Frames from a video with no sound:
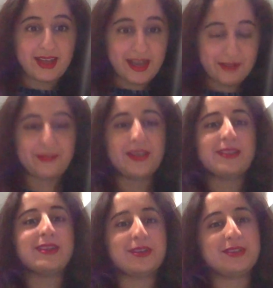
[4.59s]

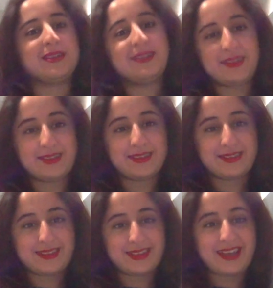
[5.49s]
Eyjafjallajökull.
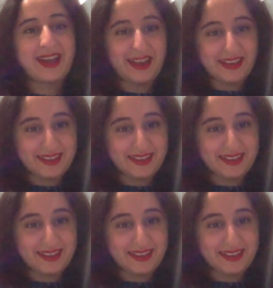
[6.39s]
Hi,